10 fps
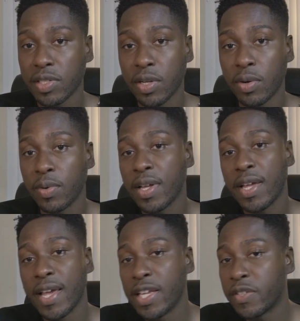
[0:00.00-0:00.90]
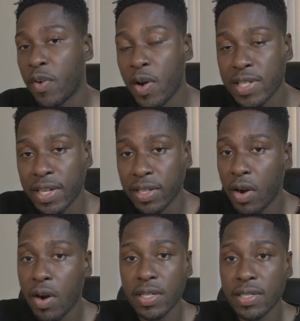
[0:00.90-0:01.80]
So as far as like the
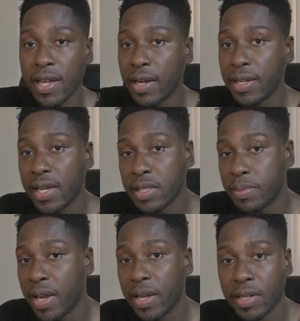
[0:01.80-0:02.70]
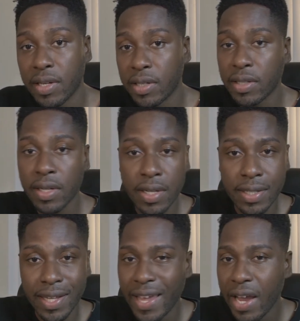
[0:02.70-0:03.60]
artists nowadays, man,
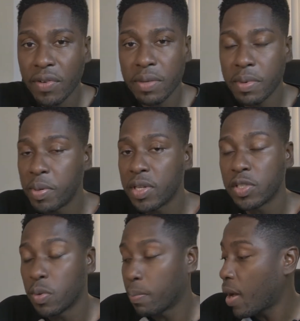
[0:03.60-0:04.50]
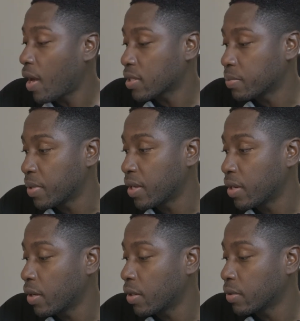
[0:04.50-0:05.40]
they can't really be put into a box, man.
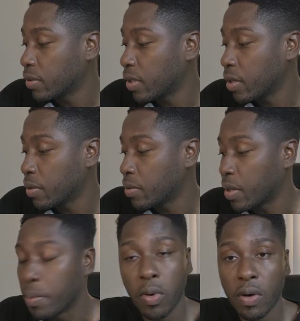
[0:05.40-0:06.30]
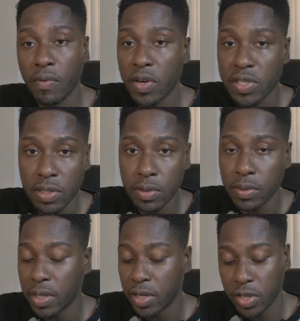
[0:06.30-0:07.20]
They're more
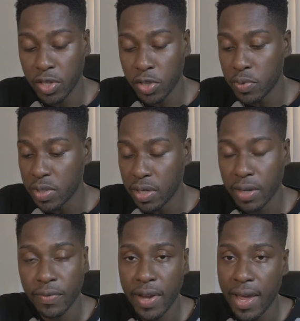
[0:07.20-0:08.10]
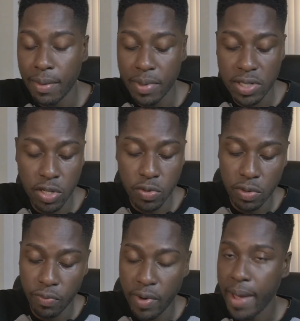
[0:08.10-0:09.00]
versatile. They're using different elements. They're
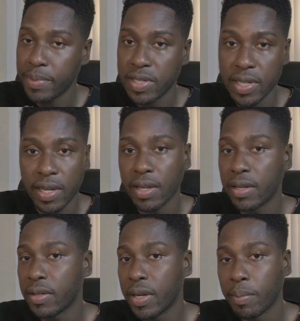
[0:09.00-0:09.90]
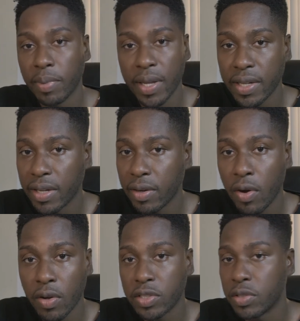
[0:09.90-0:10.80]
using rap, singing. They're blending
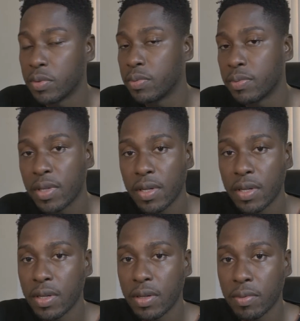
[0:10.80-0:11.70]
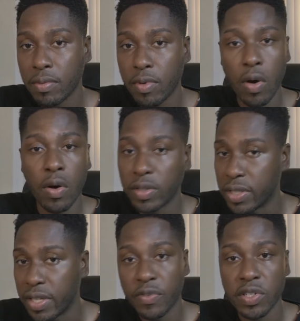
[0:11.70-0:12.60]
all
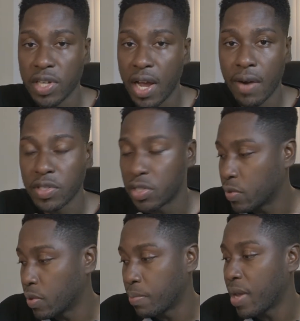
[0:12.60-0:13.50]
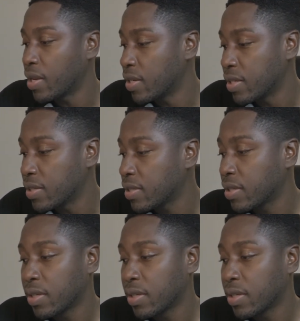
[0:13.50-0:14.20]
the different genres. They're doing melodies.